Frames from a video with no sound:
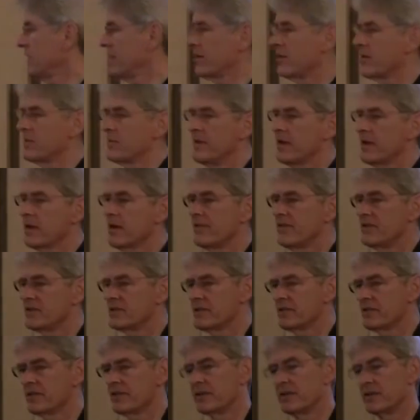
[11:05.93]
Leonard Peikoff
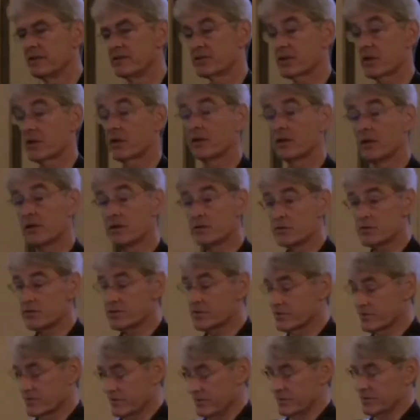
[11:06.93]
had said that it's a
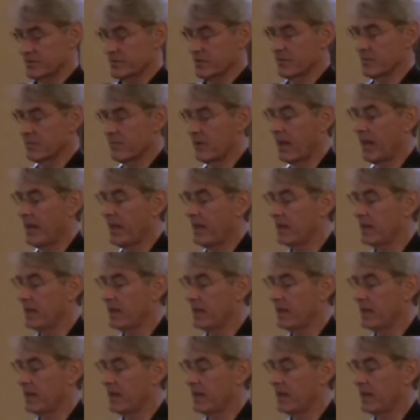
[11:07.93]
closed system,